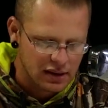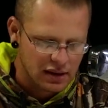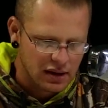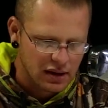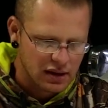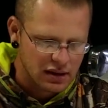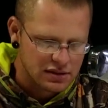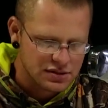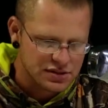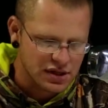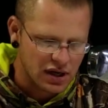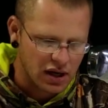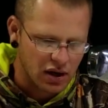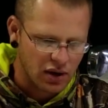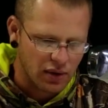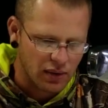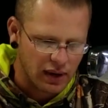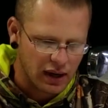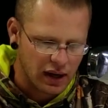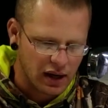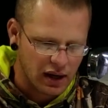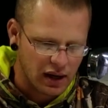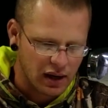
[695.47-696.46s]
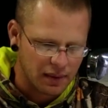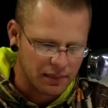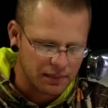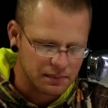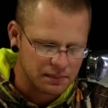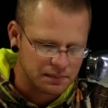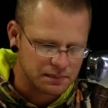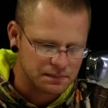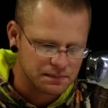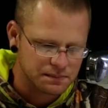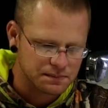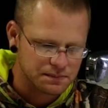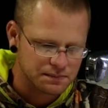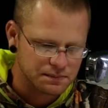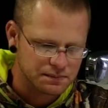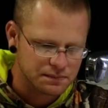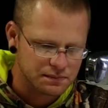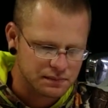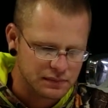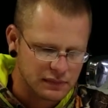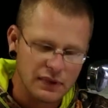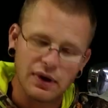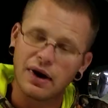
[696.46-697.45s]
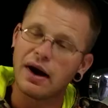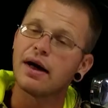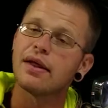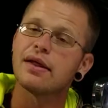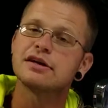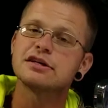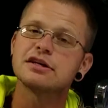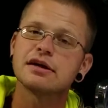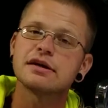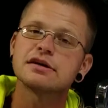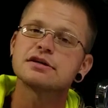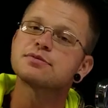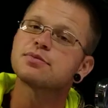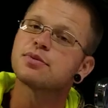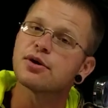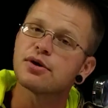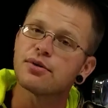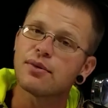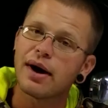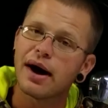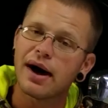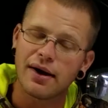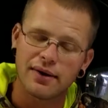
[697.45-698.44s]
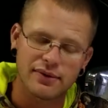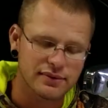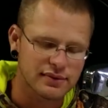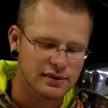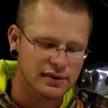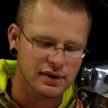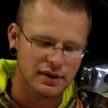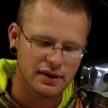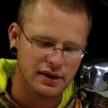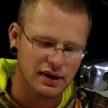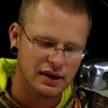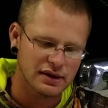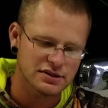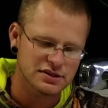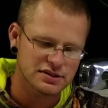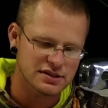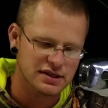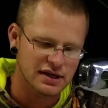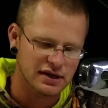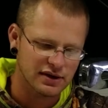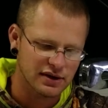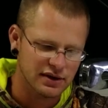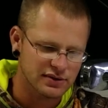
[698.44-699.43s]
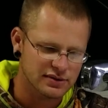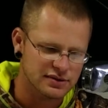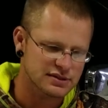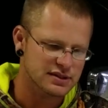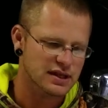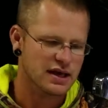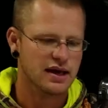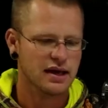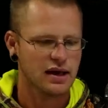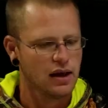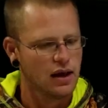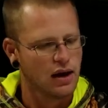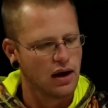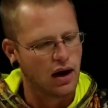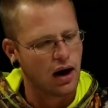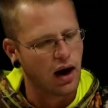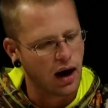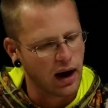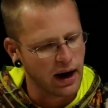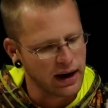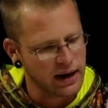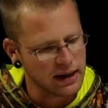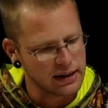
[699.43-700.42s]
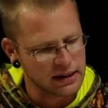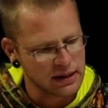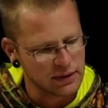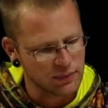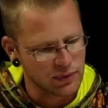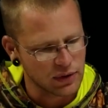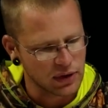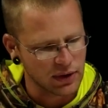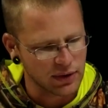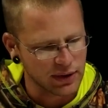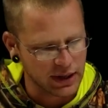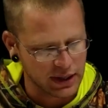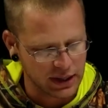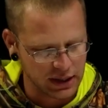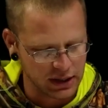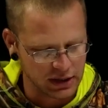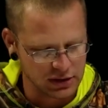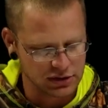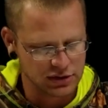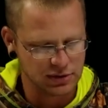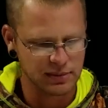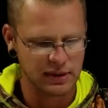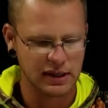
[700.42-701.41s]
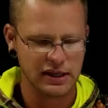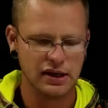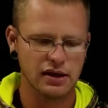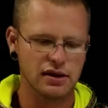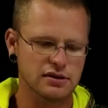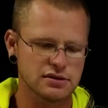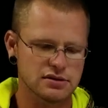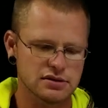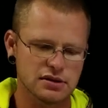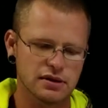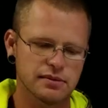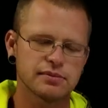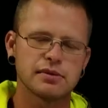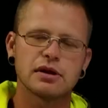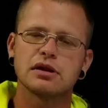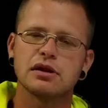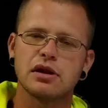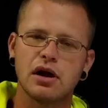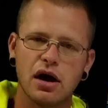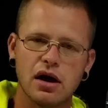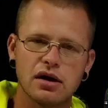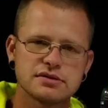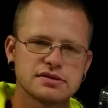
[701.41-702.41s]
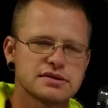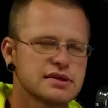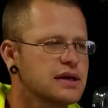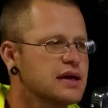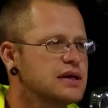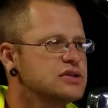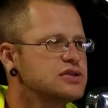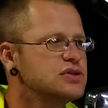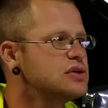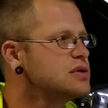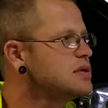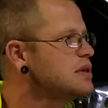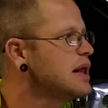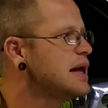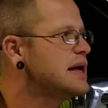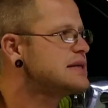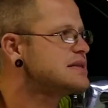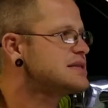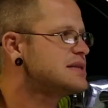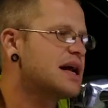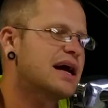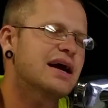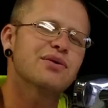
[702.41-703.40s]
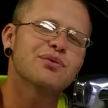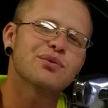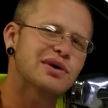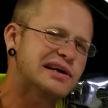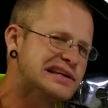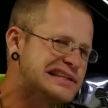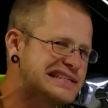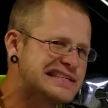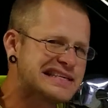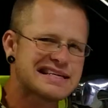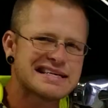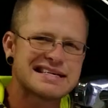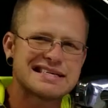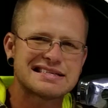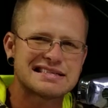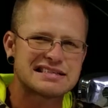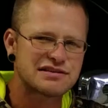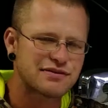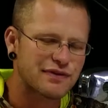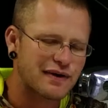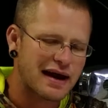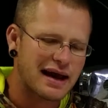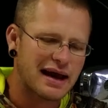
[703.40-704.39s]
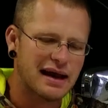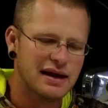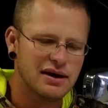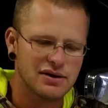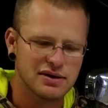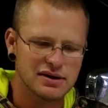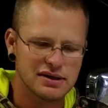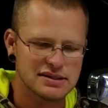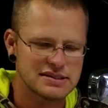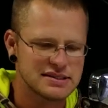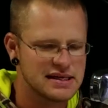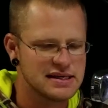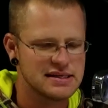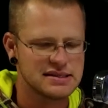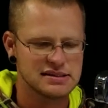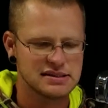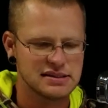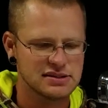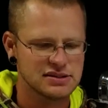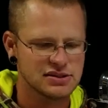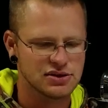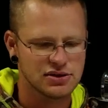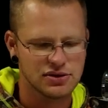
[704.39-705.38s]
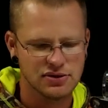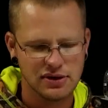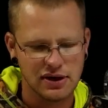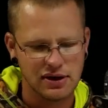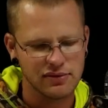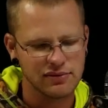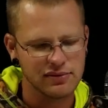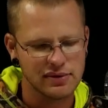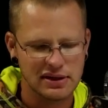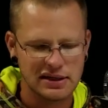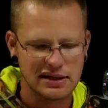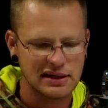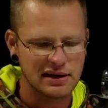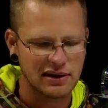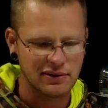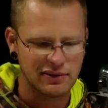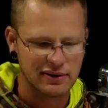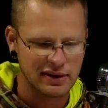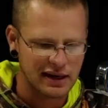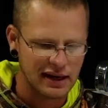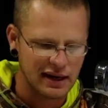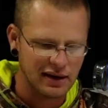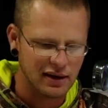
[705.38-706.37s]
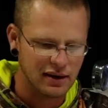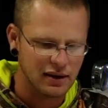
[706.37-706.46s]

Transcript: So, that's pretty wild. I just now noticed that. All right, and then we'll go down here to my yellow slip, the loss that I took last night, which is fine on a test and tune. I really don't care.